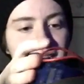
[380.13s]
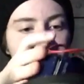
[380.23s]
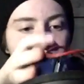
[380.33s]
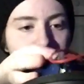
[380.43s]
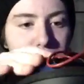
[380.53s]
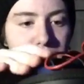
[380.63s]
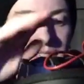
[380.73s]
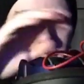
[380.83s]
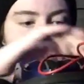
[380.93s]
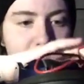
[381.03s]
everyone
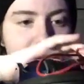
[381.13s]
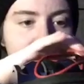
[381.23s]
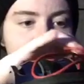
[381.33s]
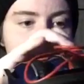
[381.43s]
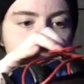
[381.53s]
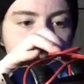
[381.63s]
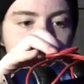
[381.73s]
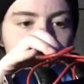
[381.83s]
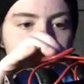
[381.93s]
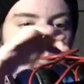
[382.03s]
forgets that we have these,